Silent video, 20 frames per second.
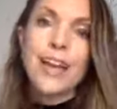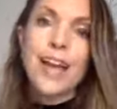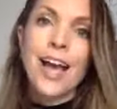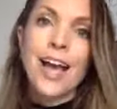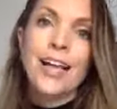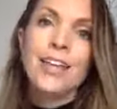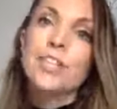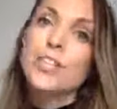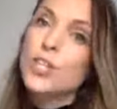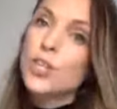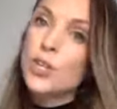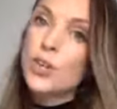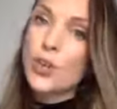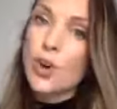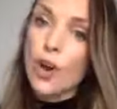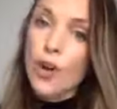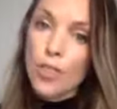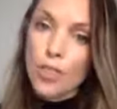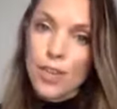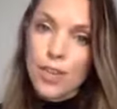and your
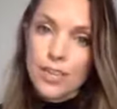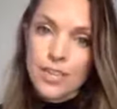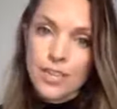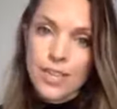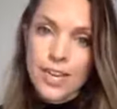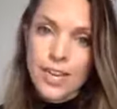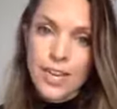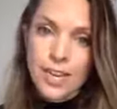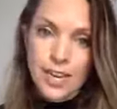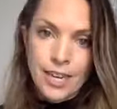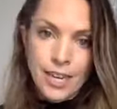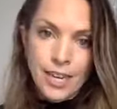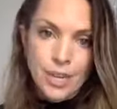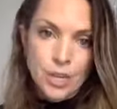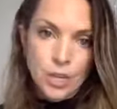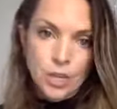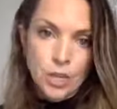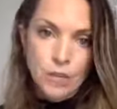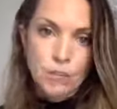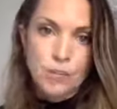authentic
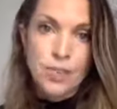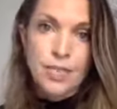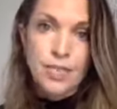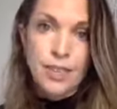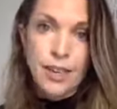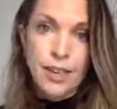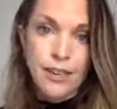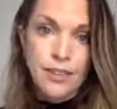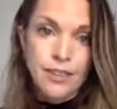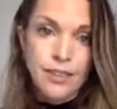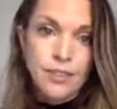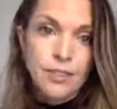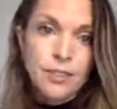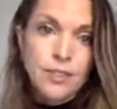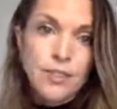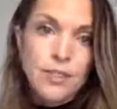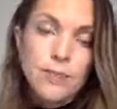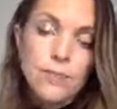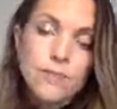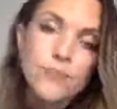leadership
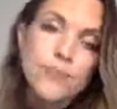skills.